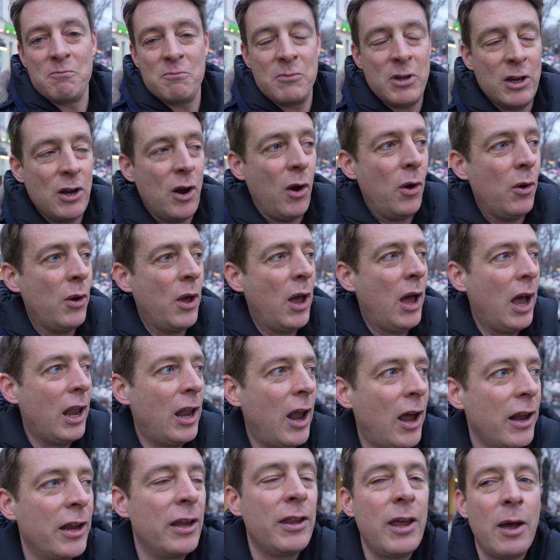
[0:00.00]
you know, a
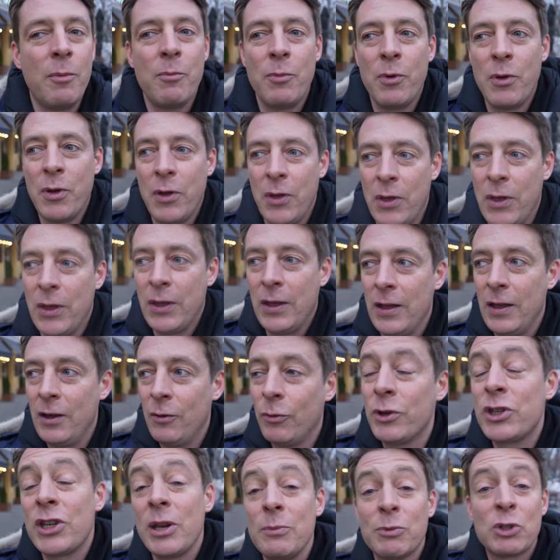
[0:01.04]
lot of them,
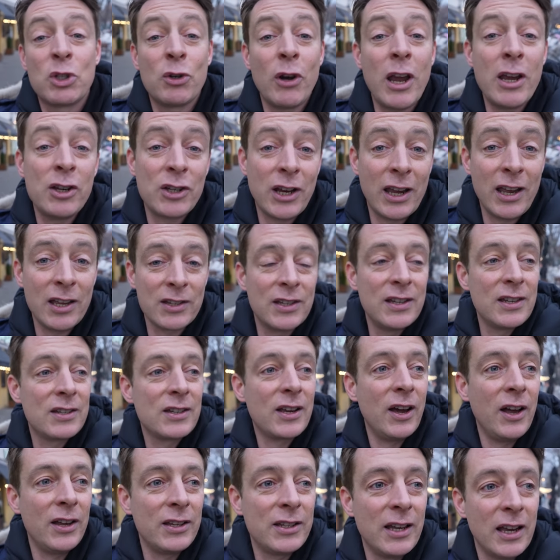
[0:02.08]
which seems strange, I guess, in this
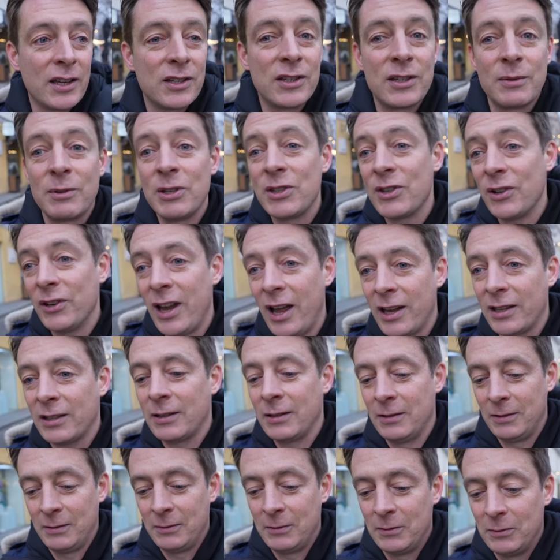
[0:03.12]
context, because they're not
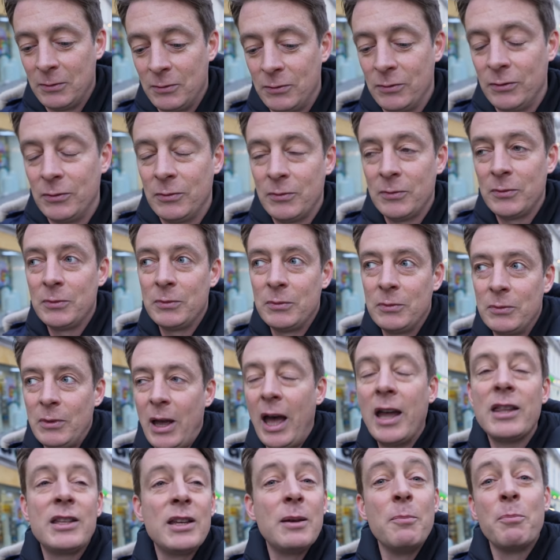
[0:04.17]

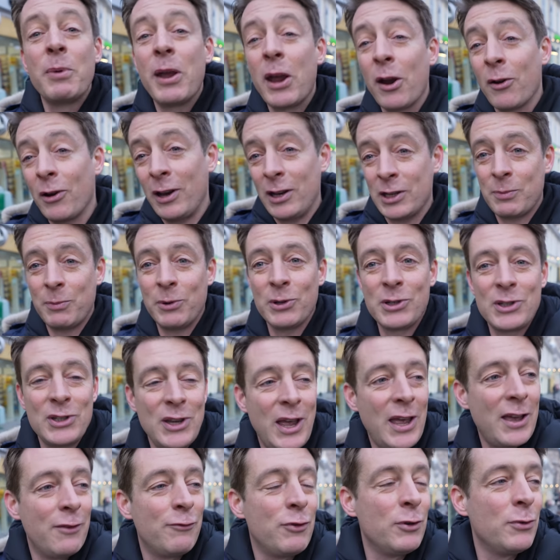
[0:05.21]
anti-imperialist per
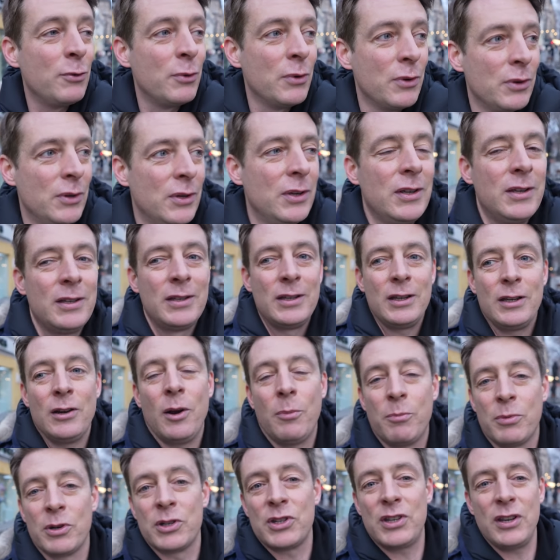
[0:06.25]
se, if you
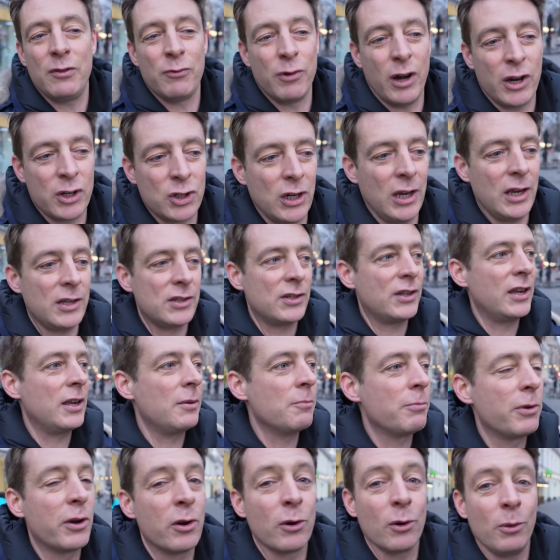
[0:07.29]
perceive Russia as the
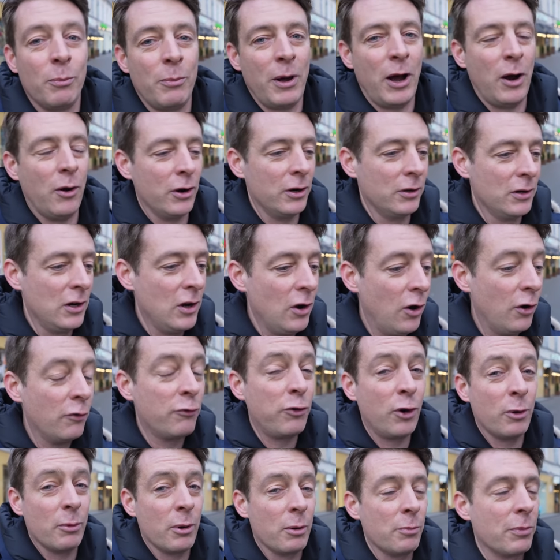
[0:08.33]
imperial power or
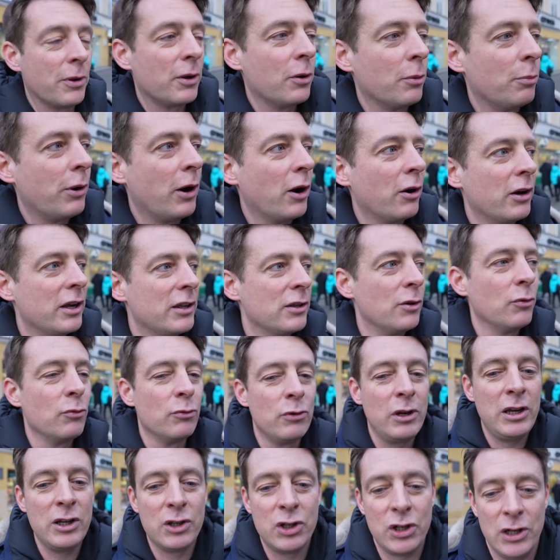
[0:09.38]
former imperial power in the
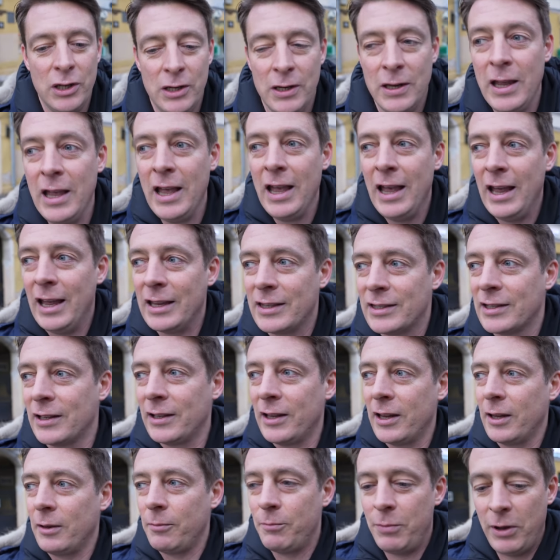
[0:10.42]
region. It's a
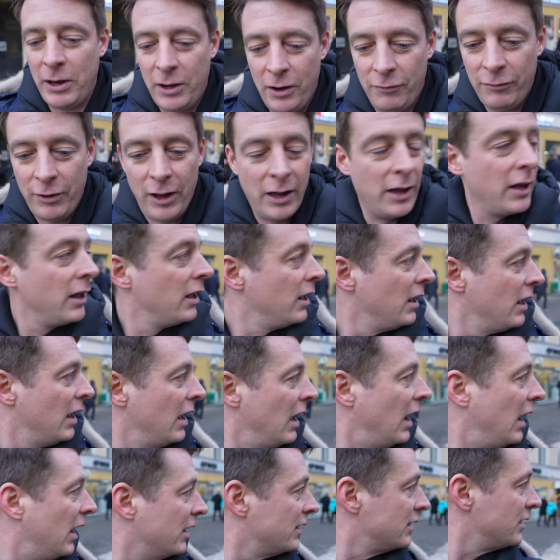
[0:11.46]
little bit of
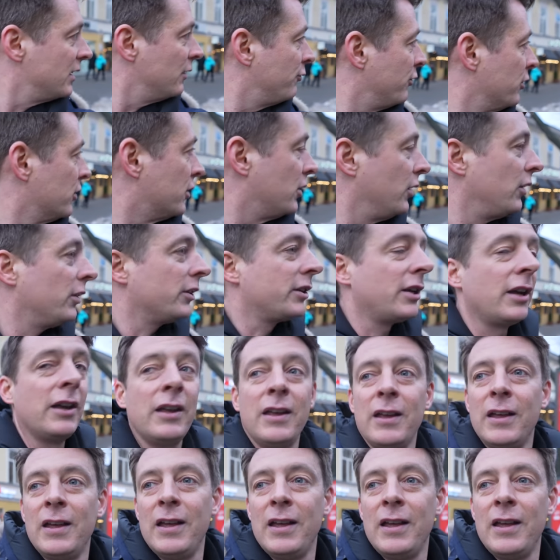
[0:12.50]
a difficult